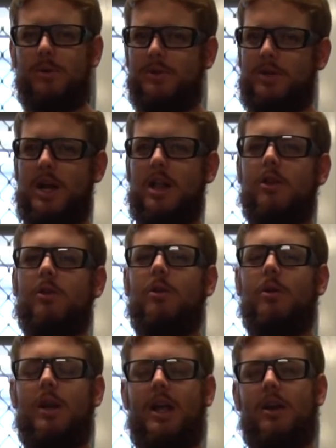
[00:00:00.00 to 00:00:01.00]
because the
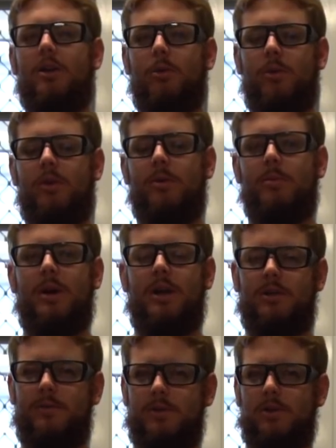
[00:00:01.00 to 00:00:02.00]
algorithm
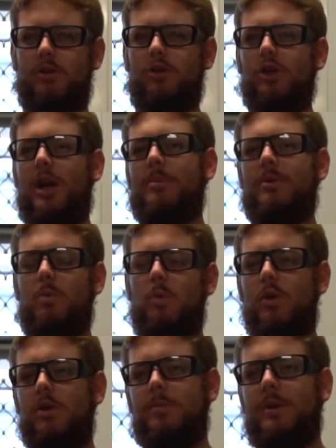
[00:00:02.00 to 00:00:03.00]
hunts for certain shapes and
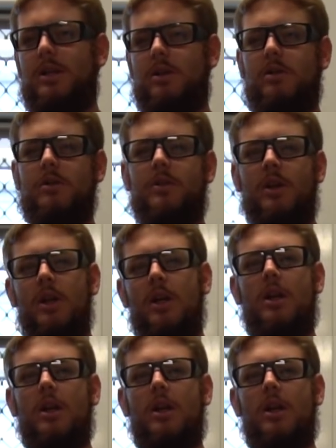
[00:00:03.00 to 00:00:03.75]
words being used.